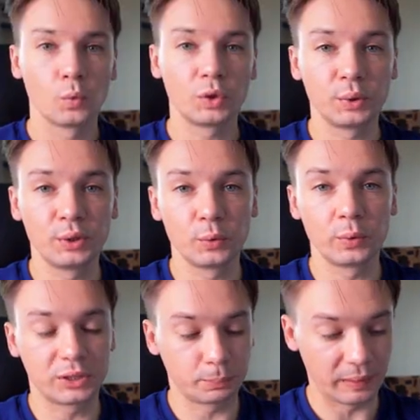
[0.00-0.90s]
What we do
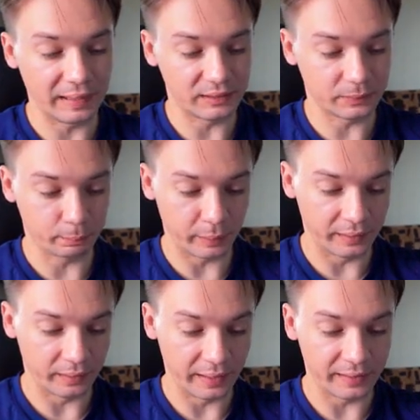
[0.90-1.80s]
is place
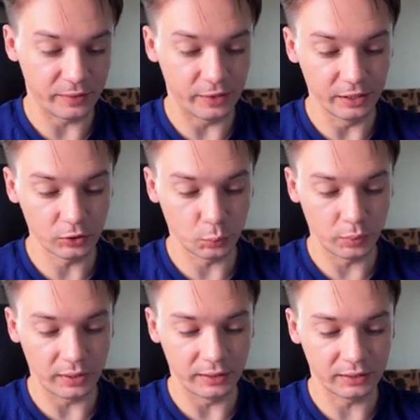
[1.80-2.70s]
pen like this
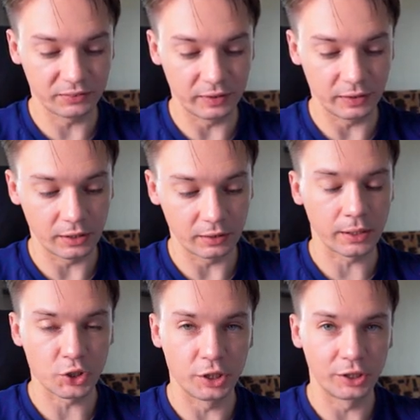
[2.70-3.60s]
with index finger
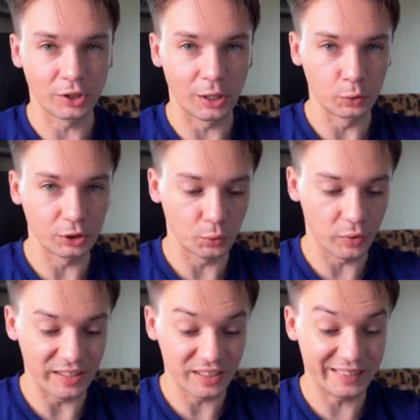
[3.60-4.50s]
touching it closer to this